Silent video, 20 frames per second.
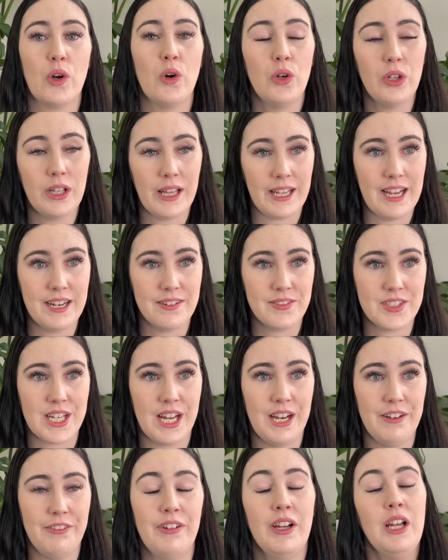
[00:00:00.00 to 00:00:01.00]
All that kind of
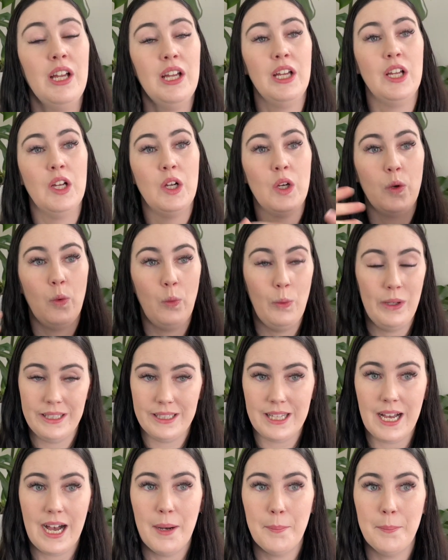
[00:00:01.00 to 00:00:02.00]
stuff will
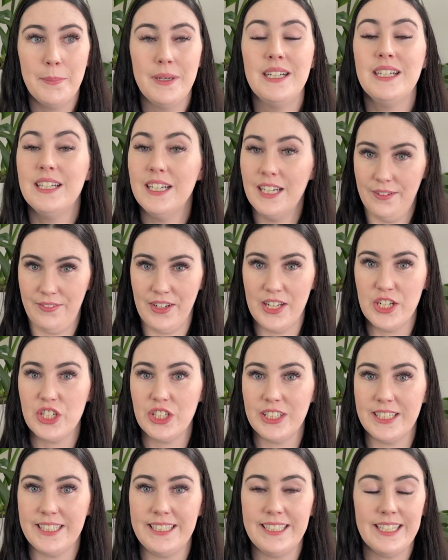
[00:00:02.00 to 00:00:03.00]
come
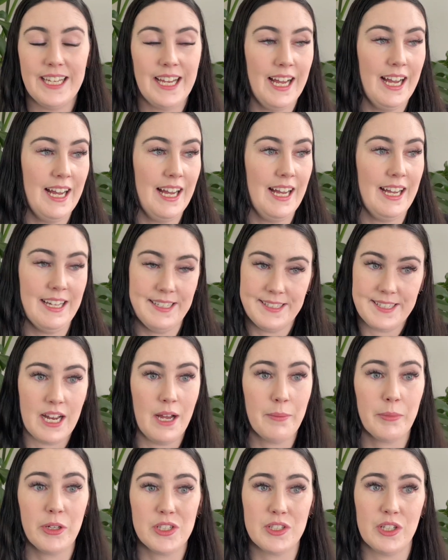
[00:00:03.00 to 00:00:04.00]
eventually as
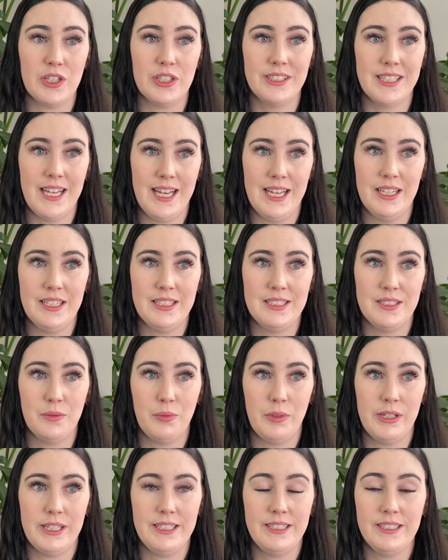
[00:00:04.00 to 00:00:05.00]
time goes on and
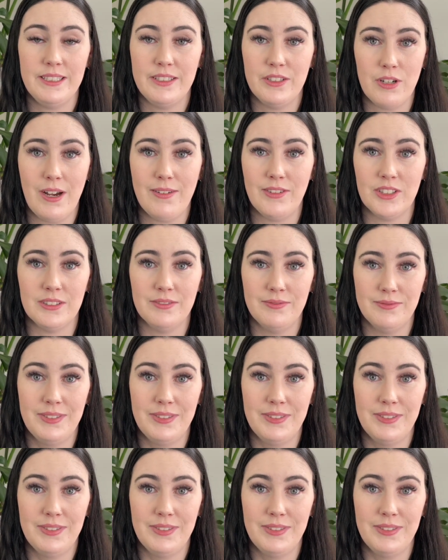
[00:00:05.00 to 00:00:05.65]
we travel